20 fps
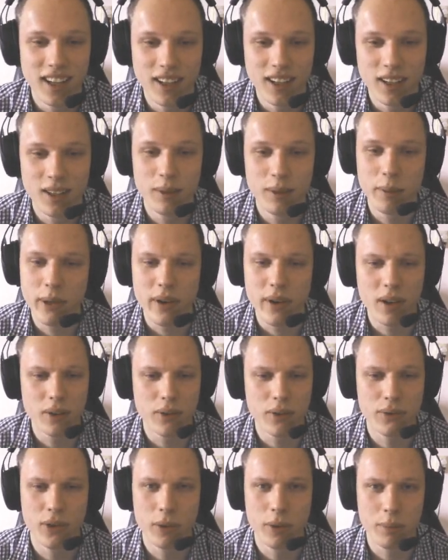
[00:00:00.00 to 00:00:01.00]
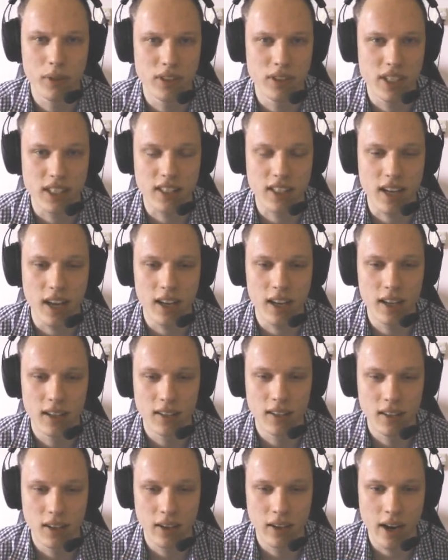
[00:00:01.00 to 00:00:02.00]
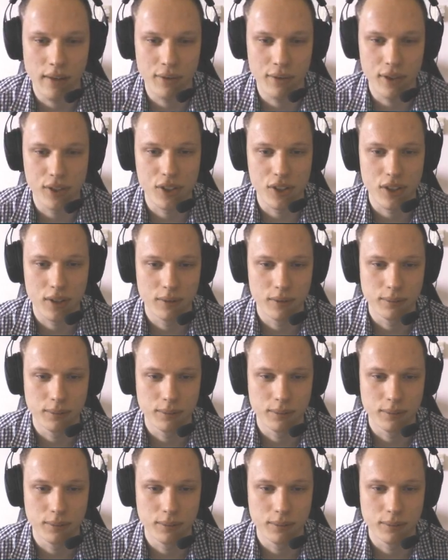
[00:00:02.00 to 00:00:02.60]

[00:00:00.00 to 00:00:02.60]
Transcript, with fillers: um, around 4.6k on average.